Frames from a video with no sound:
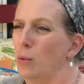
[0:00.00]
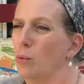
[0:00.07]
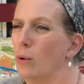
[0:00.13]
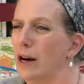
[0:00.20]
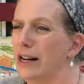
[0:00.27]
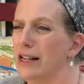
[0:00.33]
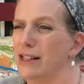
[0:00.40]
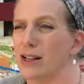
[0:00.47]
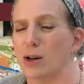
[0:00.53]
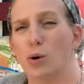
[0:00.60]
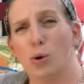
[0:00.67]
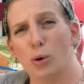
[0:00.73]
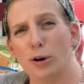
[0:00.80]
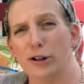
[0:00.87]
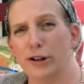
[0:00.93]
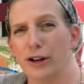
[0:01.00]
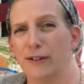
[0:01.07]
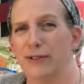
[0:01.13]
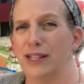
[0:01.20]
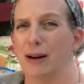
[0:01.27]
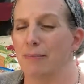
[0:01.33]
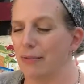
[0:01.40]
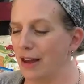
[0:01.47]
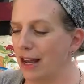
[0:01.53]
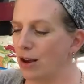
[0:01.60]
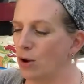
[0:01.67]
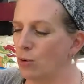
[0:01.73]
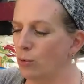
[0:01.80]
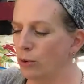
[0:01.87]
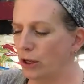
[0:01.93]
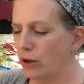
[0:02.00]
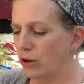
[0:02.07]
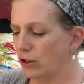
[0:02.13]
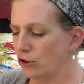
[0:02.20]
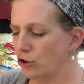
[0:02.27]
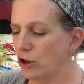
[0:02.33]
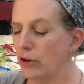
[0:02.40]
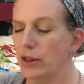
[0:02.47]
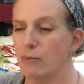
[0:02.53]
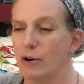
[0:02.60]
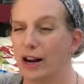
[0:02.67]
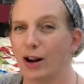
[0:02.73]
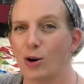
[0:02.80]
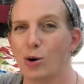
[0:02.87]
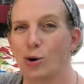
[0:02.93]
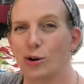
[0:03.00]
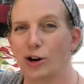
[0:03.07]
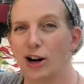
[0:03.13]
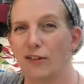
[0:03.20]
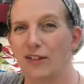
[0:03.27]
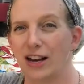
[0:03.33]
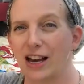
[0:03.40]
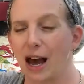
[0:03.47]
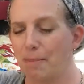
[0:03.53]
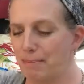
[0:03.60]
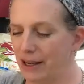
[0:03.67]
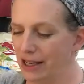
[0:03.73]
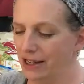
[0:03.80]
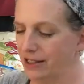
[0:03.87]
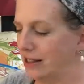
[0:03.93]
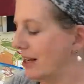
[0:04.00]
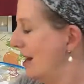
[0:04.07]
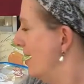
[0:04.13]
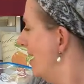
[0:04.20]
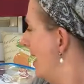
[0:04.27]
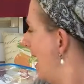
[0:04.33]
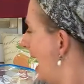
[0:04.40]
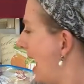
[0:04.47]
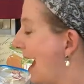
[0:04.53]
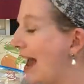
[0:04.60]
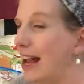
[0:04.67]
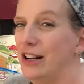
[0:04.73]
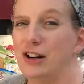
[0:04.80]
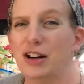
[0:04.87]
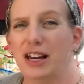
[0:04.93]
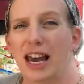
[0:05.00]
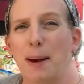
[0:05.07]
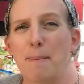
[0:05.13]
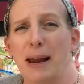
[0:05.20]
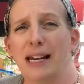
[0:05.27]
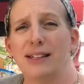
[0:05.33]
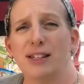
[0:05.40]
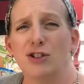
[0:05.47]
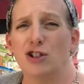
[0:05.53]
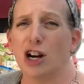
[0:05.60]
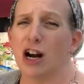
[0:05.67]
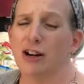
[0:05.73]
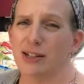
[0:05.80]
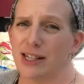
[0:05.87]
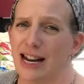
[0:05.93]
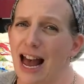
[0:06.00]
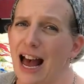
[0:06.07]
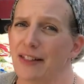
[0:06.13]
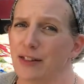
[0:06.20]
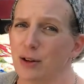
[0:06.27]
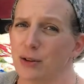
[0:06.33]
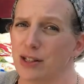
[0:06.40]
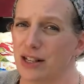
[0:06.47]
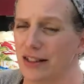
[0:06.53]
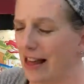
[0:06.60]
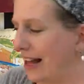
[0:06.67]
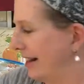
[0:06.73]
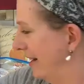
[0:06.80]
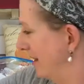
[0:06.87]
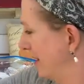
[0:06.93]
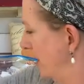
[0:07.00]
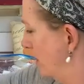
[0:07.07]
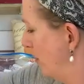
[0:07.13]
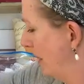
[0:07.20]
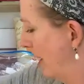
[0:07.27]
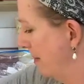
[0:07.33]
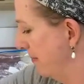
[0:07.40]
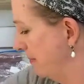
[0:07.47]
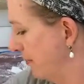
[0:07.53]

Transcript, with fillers: what is a quarter of something, well, you can show them what a quarter of a cup is. And you could get mason jars and add those to that list as well.